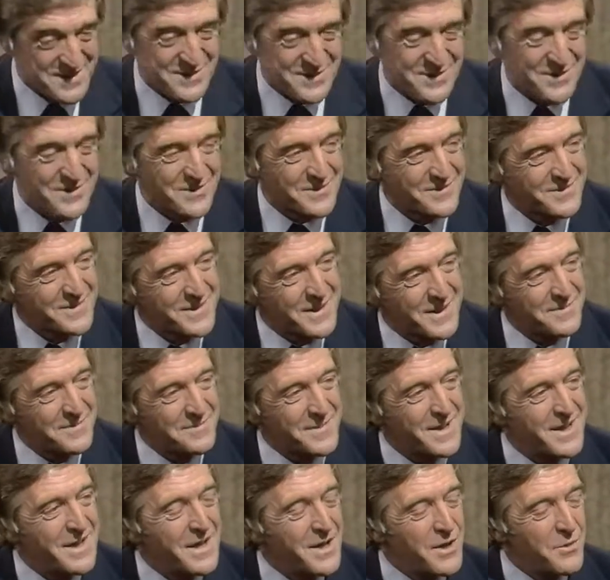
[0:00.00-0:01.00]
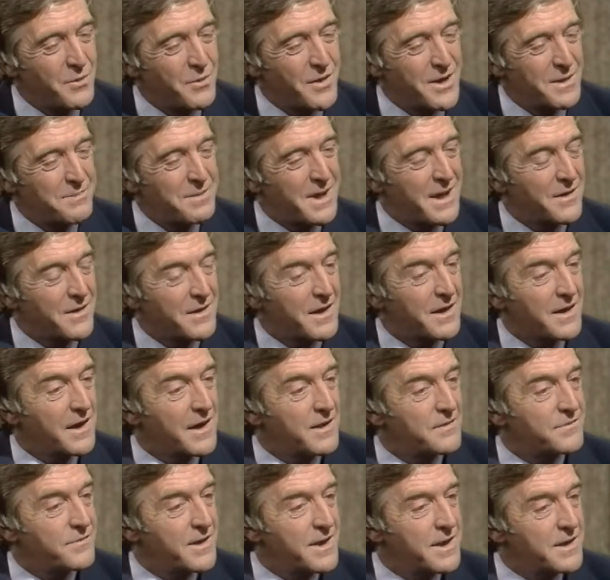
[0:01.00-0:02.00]
true, yeah. What about,
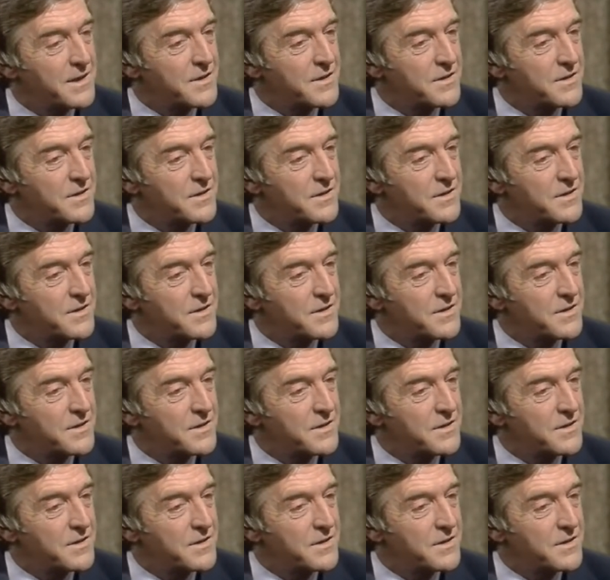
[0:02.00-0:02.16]
I read